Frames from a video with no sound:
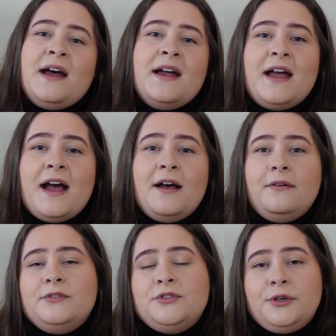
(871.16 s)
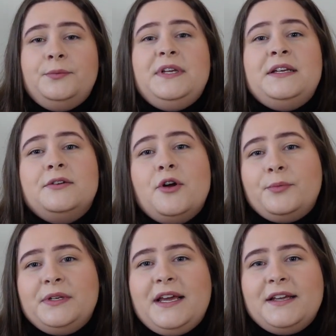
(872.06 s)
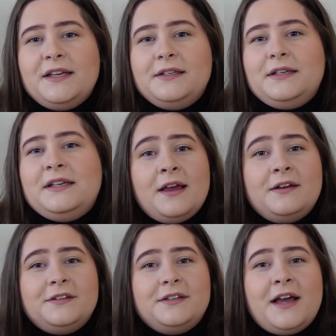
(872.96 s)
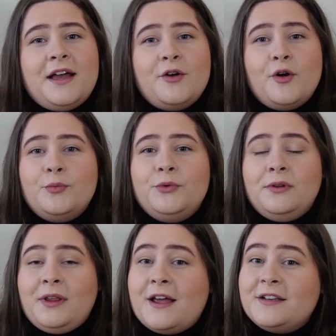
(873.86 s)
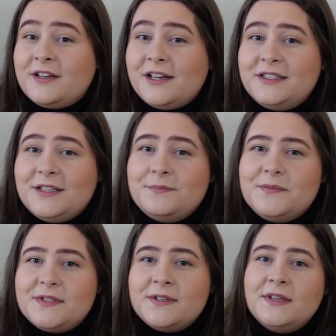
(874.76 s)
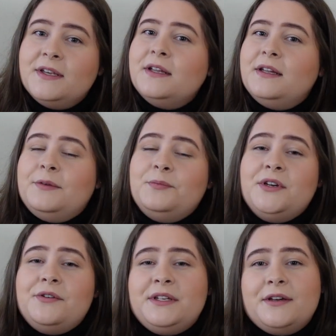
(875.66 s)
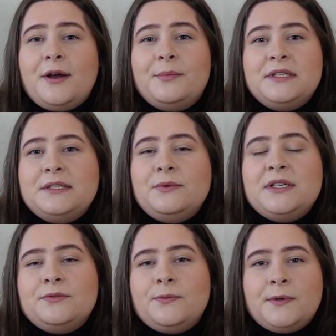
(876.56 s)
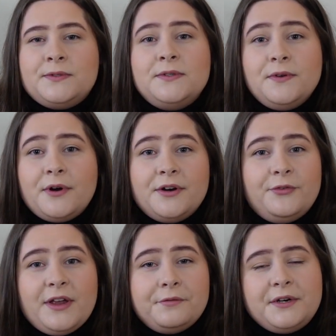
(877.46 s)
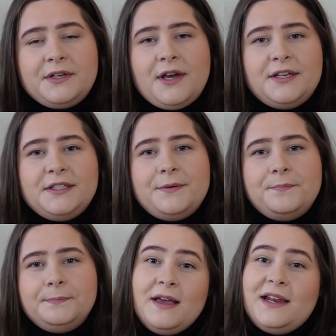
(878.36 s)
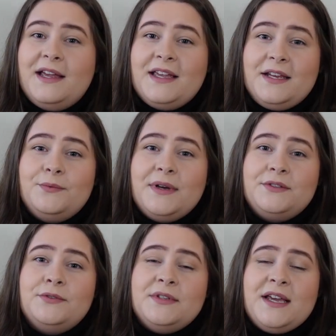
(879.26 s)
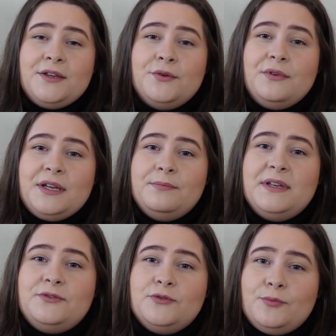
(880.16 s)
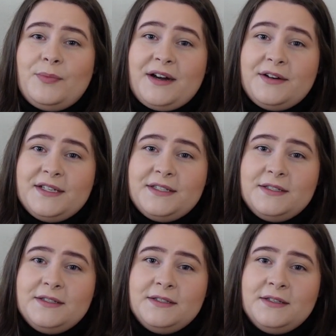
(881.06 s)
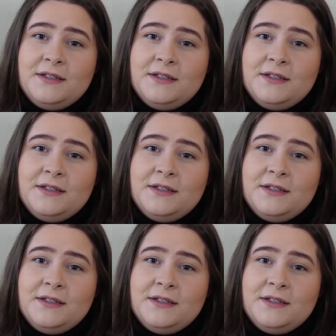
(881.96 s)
I have shopped in Copenhagen, and I hope you liked the items. Let me know in the comments which was your favorite item, and I can't wait to take you with me to Paris,